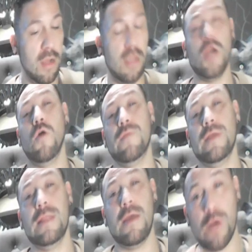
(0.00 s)
And hopefully
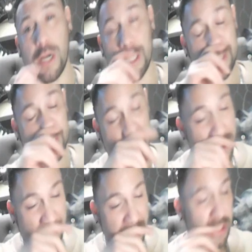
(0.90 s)
they work. Okay,
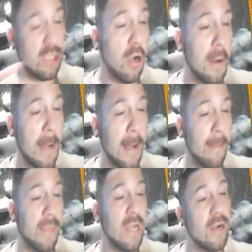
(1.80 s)
so
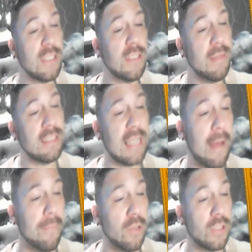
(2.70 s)
here are some
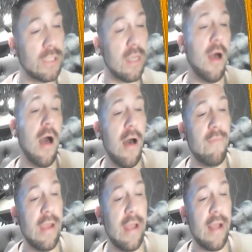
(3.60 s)
examples
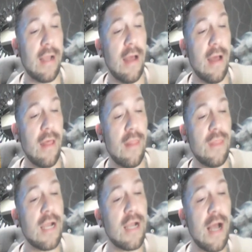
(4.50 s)
of
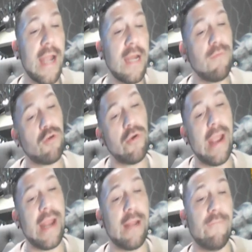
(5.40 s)
the kind of
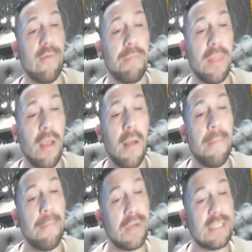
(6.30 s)
creative
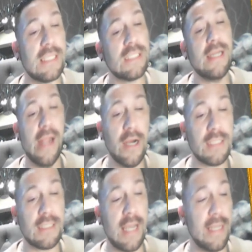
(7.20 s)
precision hair
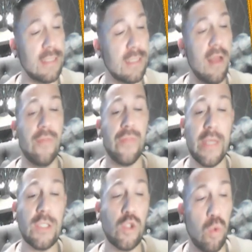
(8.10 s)
designs
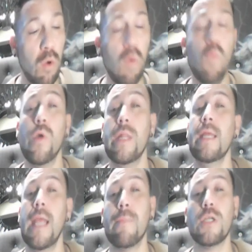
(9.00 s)
this tool will
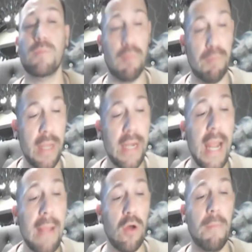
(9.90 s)

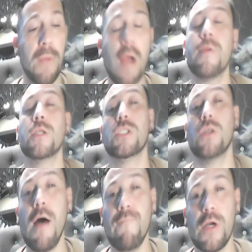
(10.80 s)
enable barbers to
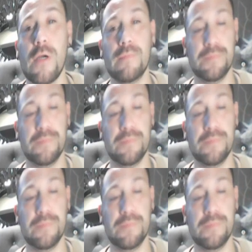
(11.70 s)
offer.